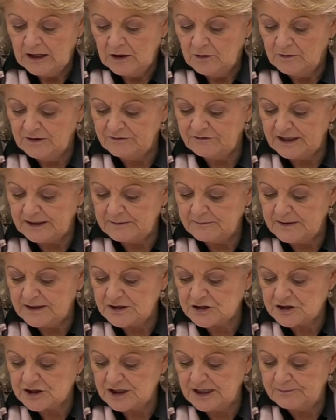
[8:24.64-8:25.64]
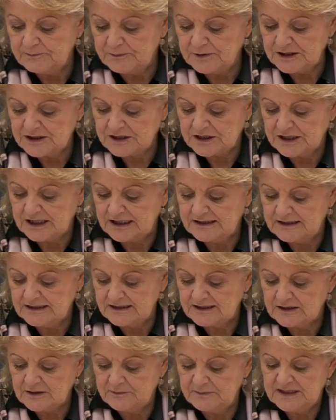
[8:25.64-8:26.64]
We very much appreciate
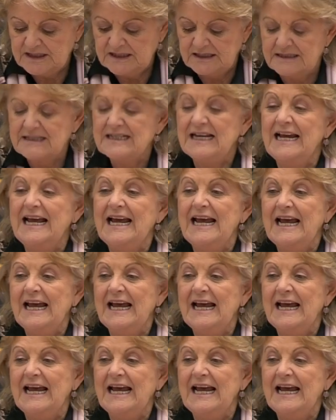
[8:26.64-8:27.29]
this committee's